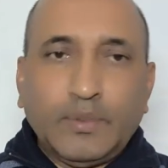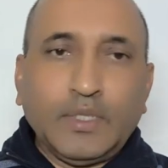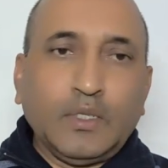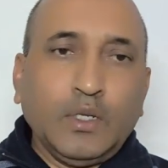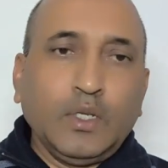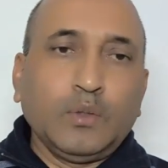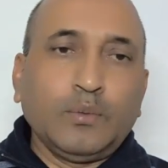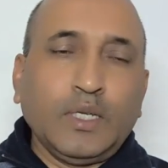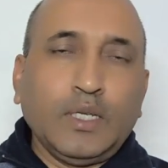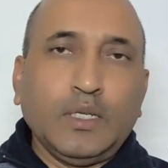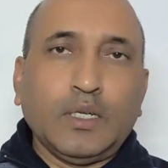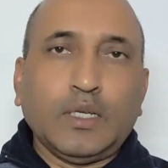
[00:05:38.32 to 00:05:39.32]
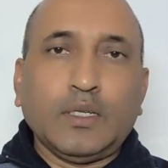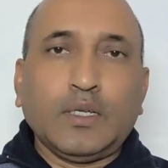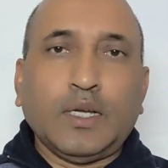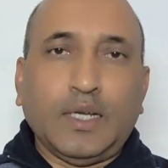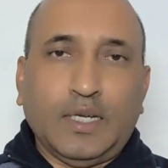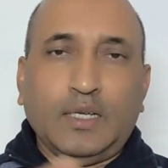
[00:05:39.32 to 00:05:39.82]
Definitely we will
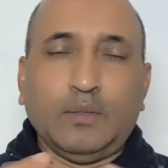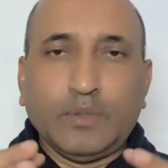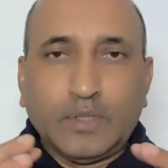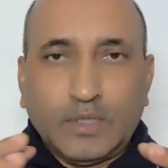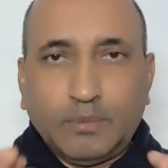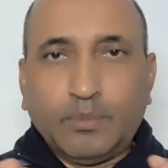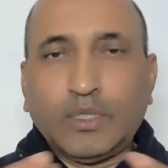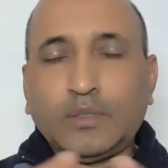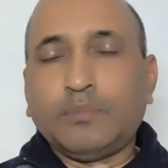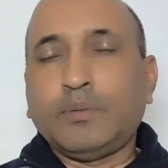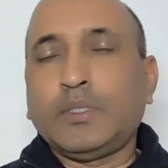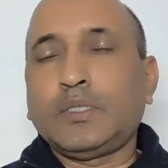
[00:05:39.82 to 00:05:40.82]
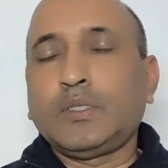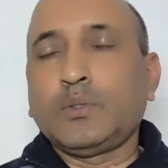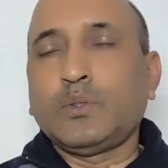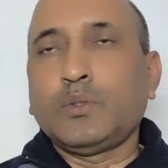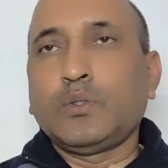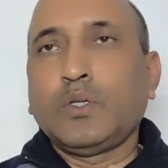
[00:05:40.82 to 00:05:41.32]
have separate
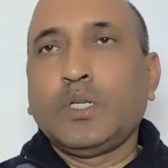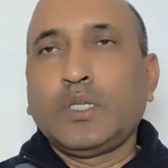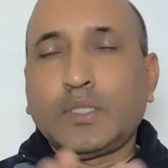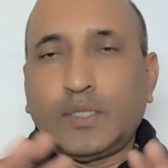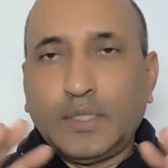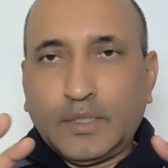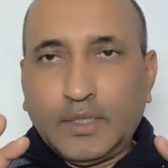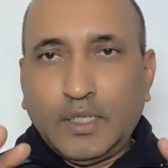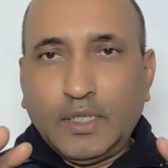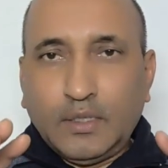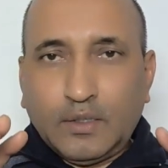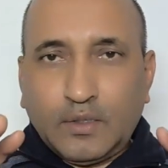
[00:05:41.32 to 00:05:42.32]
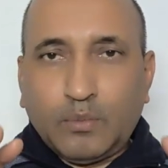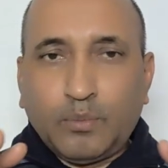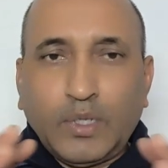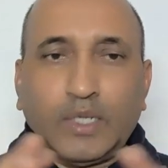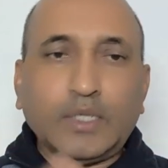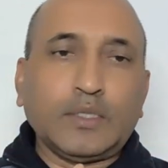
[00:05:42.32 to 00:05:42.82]
video detailing
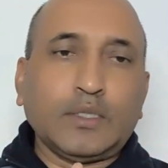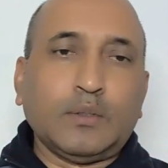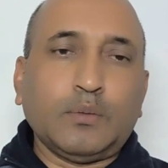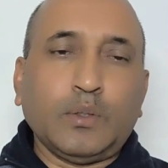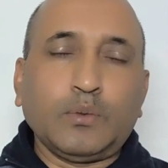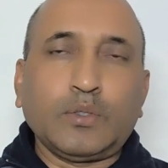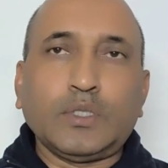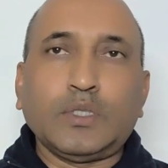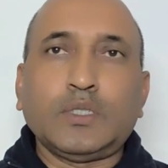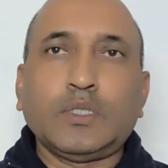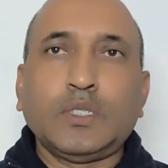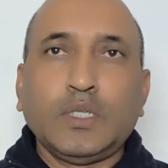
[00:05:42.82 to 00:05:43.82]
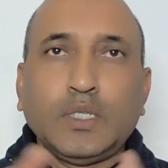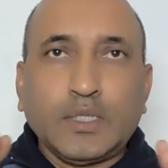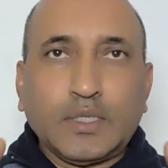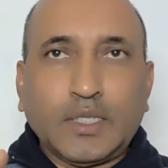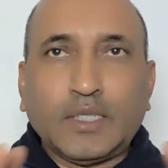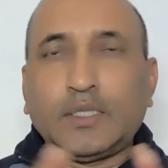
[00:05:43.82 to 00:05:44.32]
complete about a
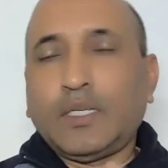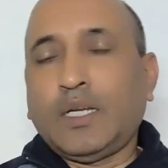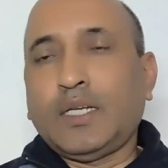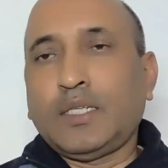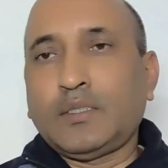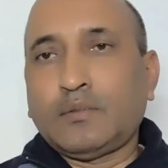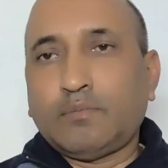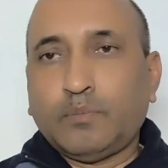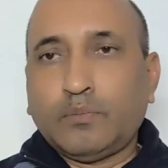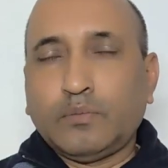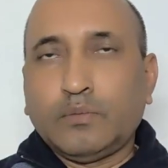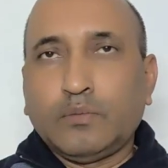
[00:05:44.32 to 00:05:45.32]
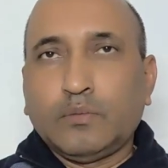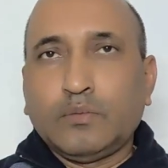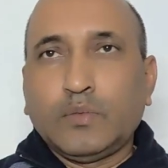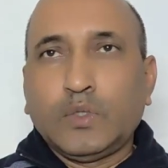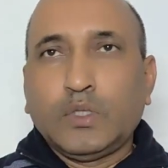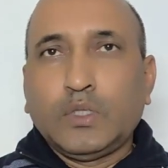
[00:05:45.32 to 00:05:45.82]
trend line.
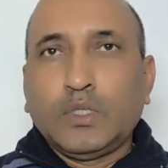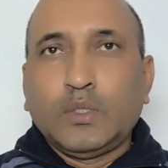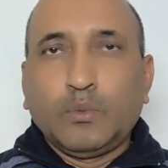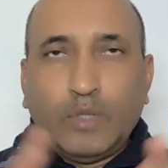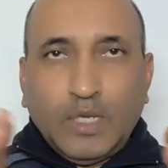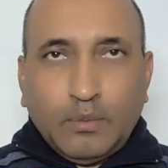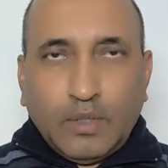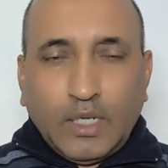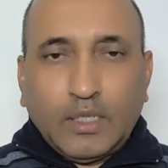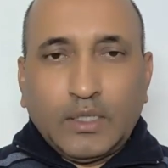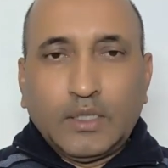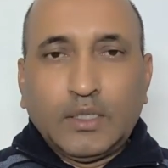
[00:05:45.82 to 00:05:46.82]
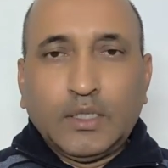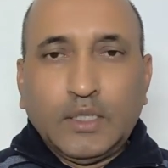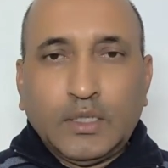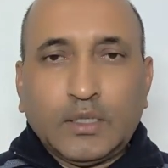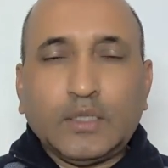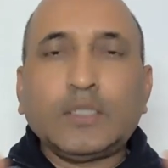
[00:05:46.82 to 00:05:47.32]
We have
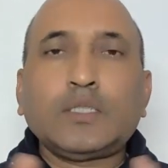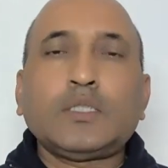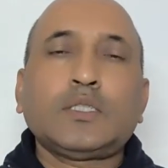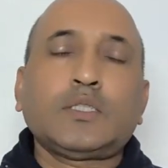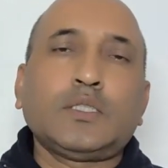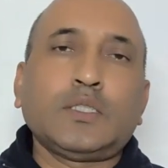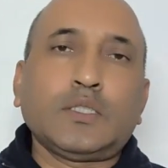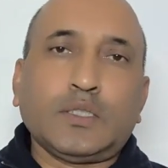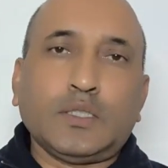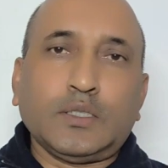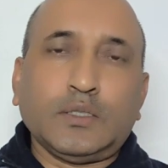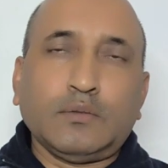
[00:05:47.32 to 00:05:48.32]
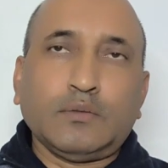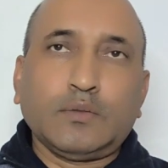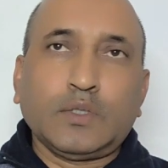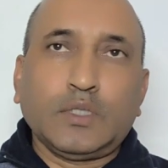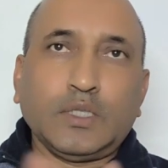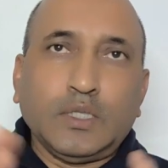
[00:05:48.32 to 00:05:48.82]
already discussed this thing
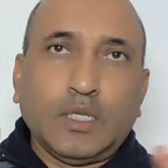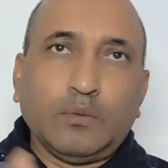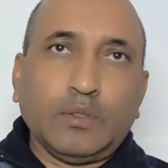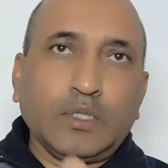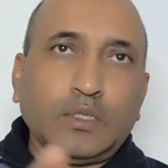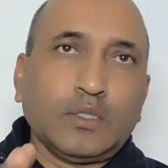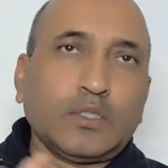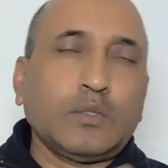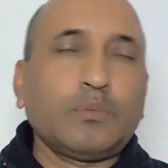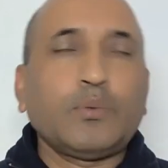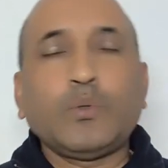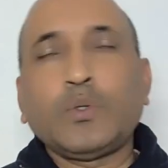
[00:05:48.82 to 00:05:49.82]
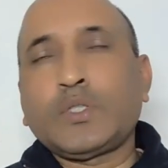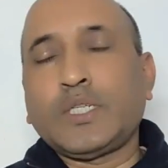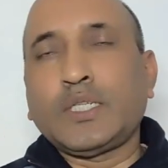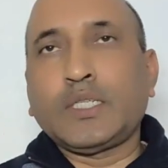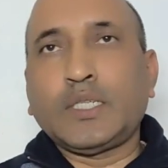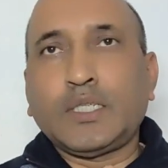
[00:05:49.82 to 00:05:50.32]
in our support
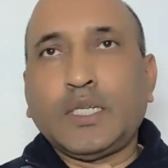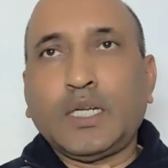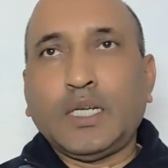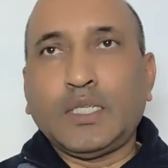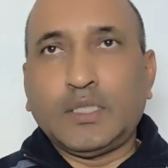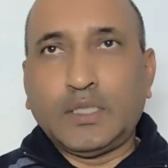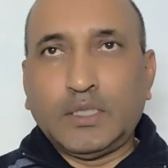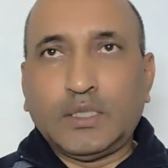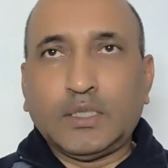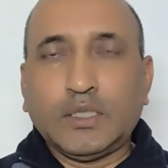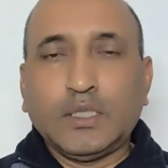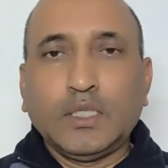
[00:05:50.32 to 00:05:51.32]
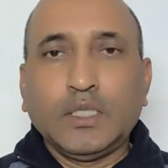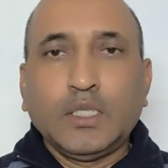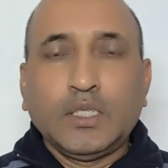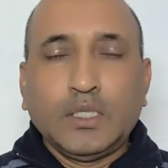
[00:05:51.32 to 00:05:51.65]
and analysis